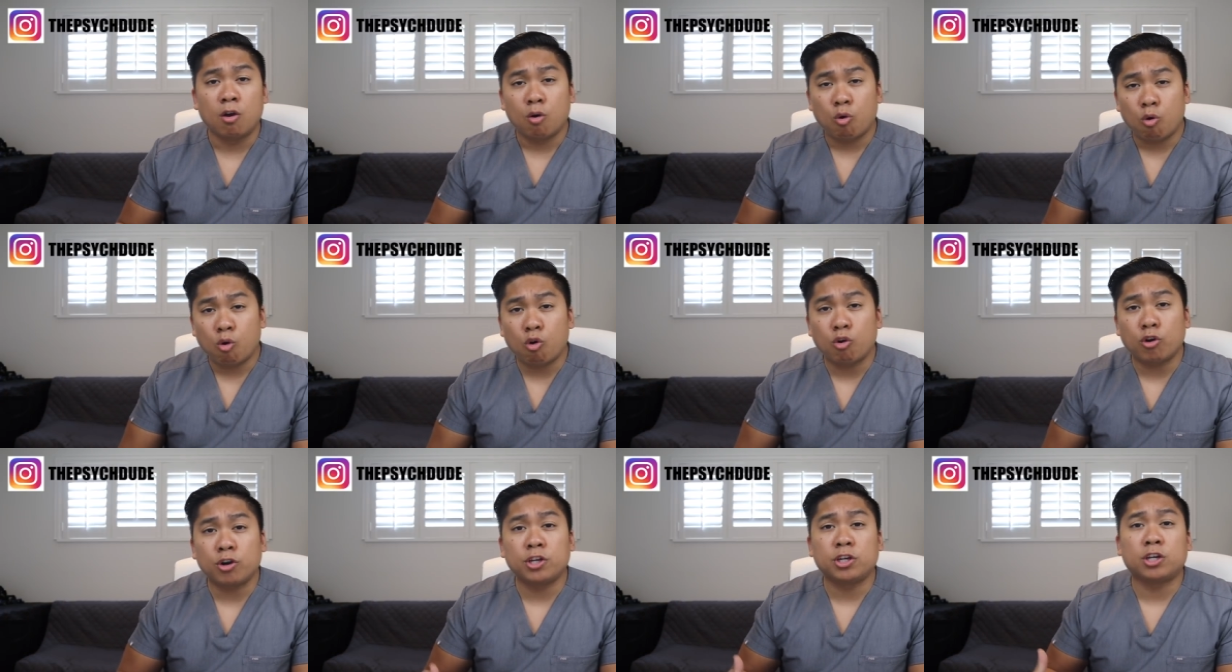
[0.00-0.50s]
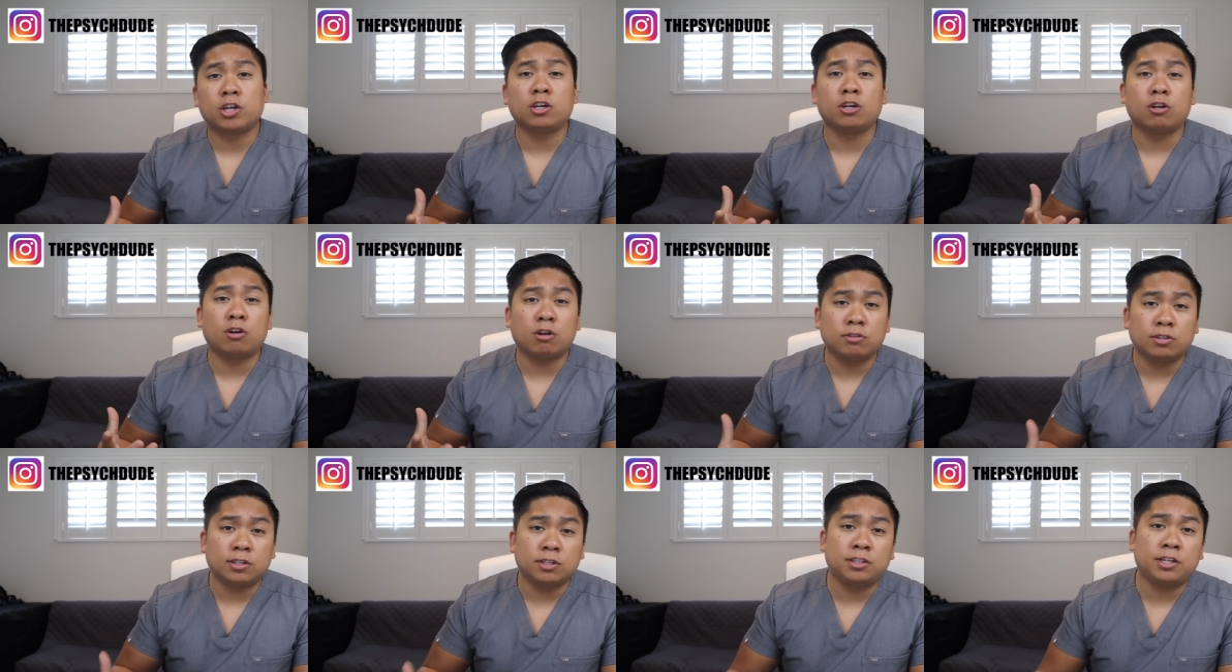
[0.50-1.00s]
or you can
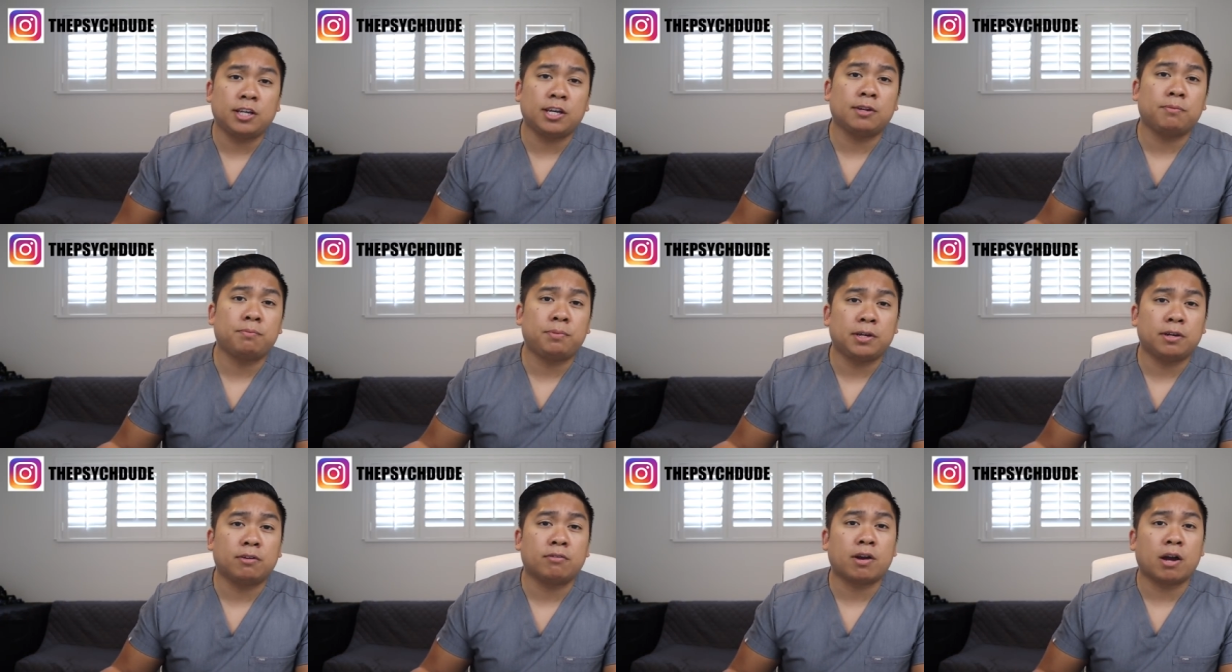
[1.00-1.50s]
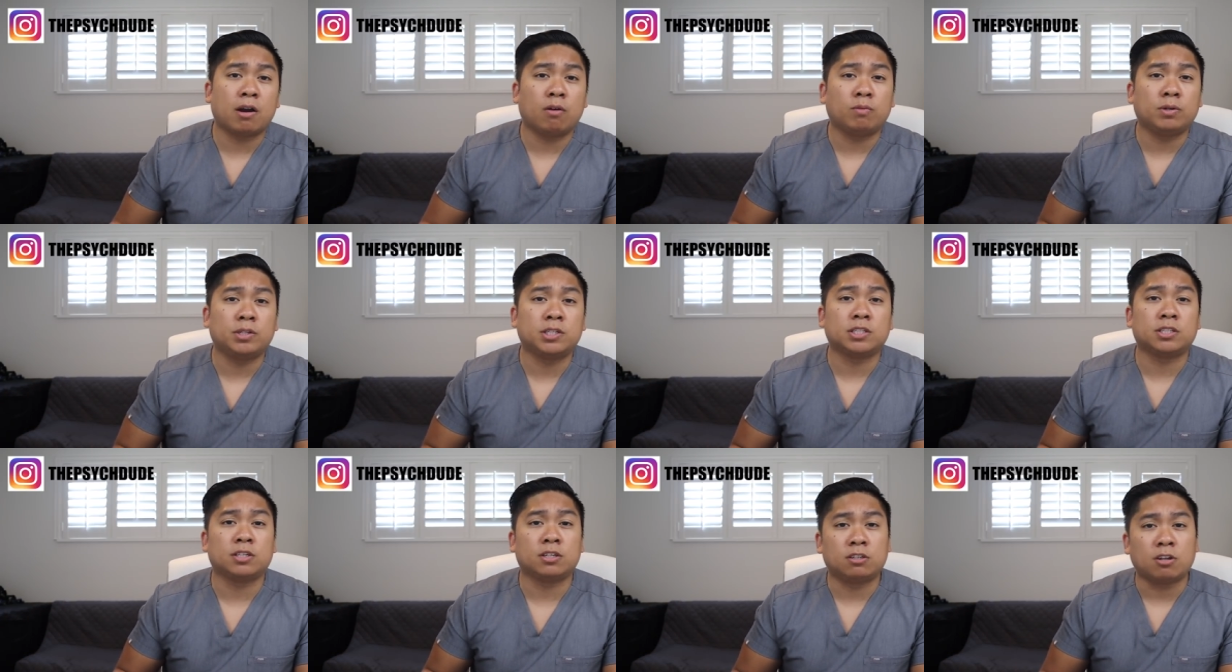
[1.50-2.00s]
go the D N P route,
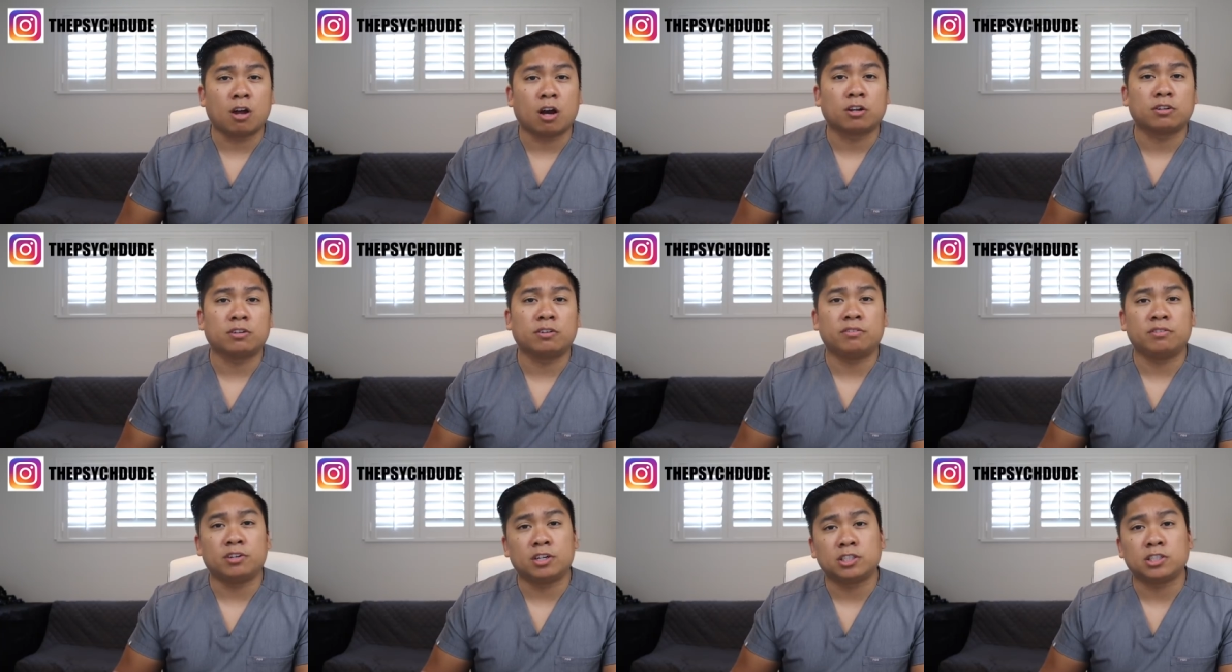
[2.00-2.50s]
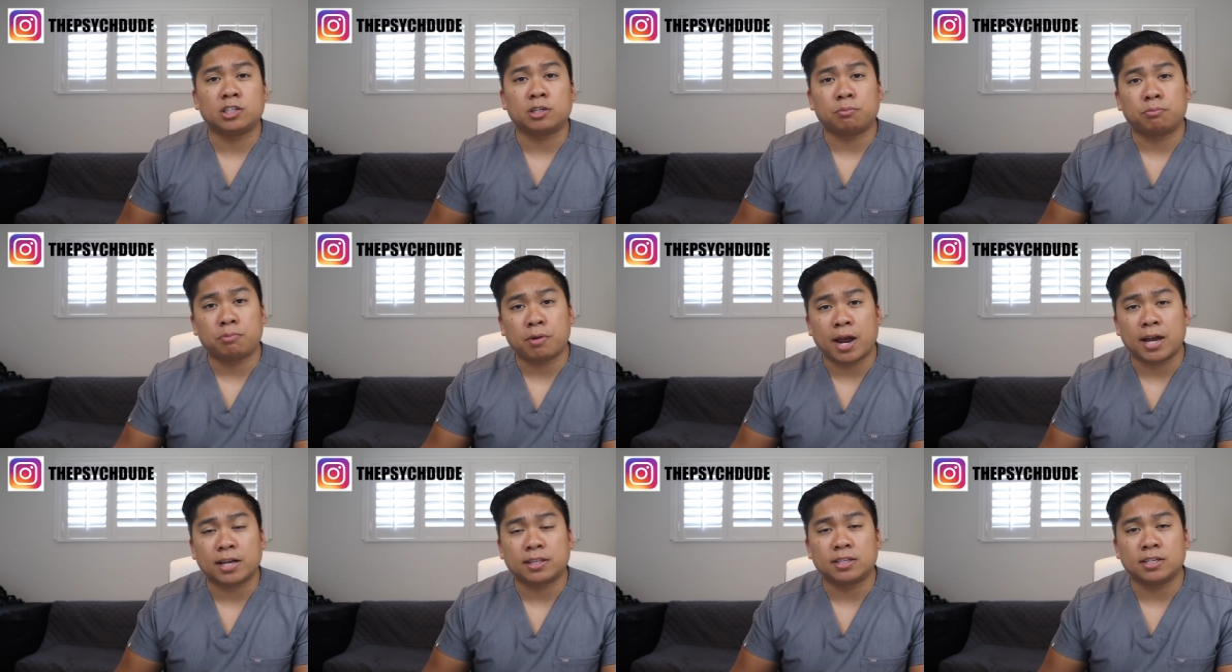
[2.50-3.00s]
which is a Doctor of Nursing
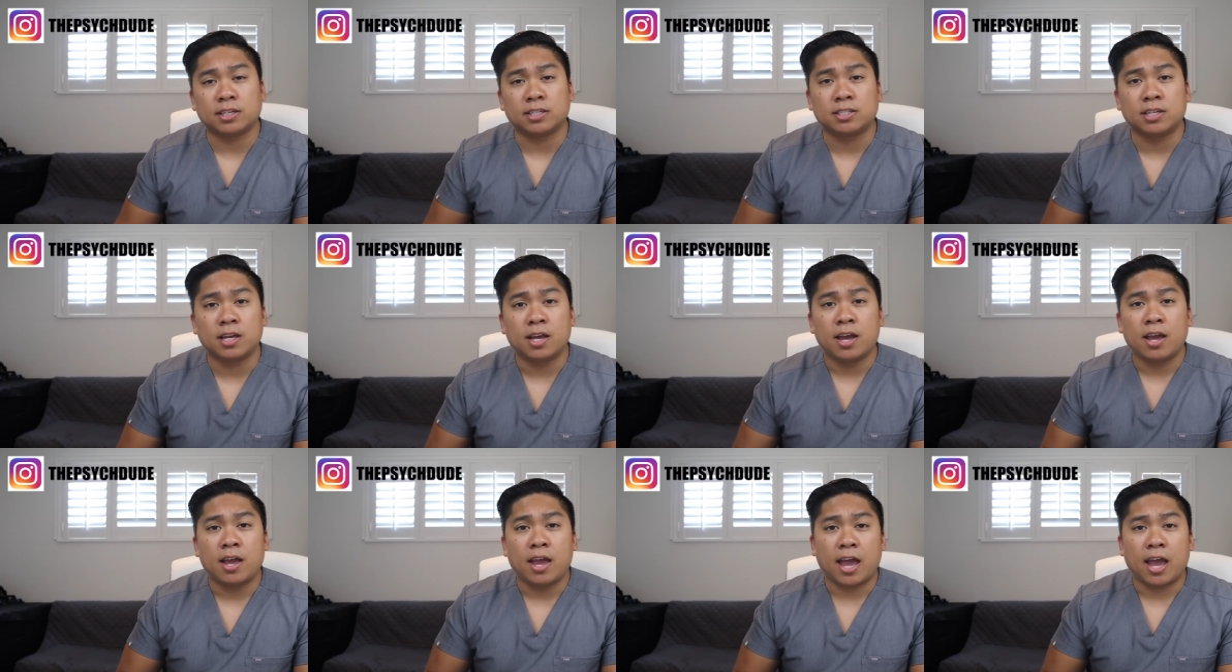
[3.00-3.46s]
Practice,